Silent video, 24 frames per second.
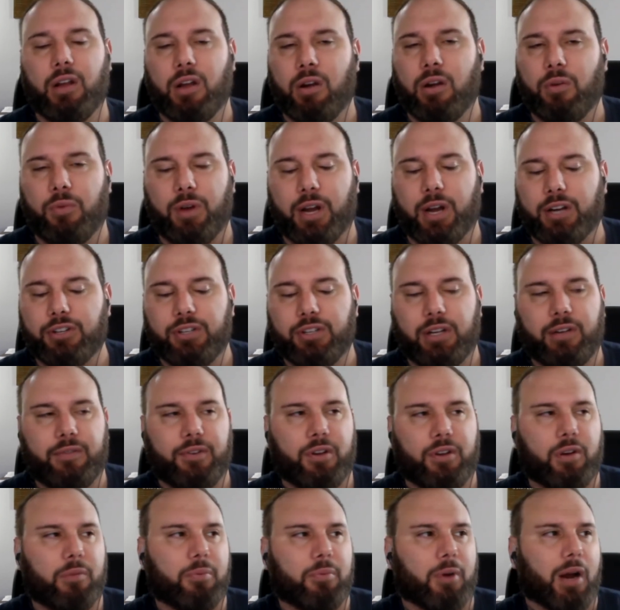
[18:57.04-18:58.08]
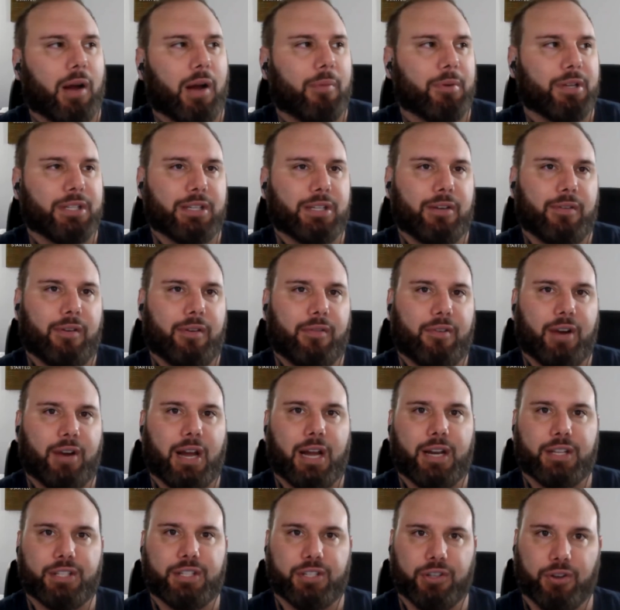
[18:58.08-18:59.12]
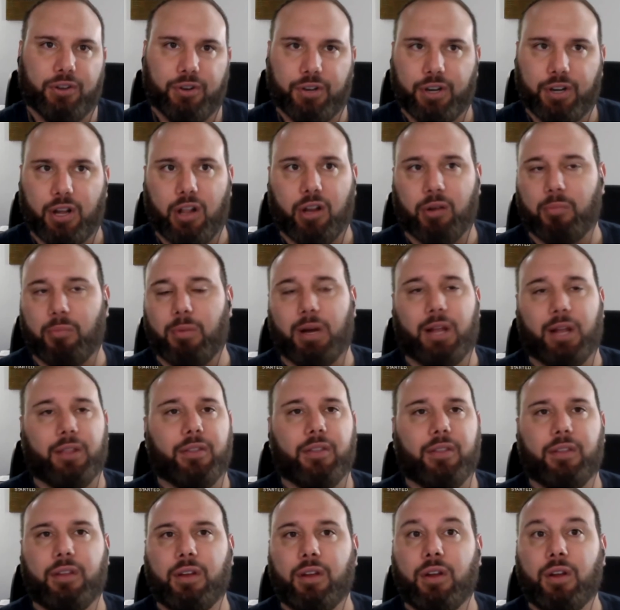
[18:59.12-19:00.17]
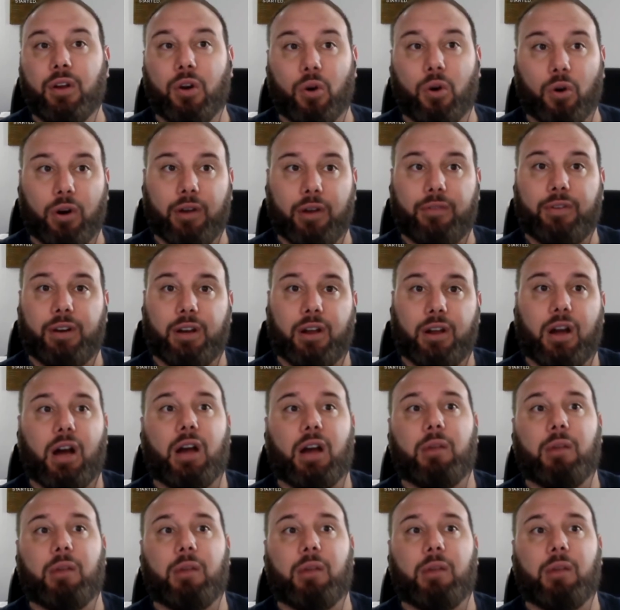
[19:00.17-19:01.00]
we actually have no properties that have ever had a zero dollar month or even gone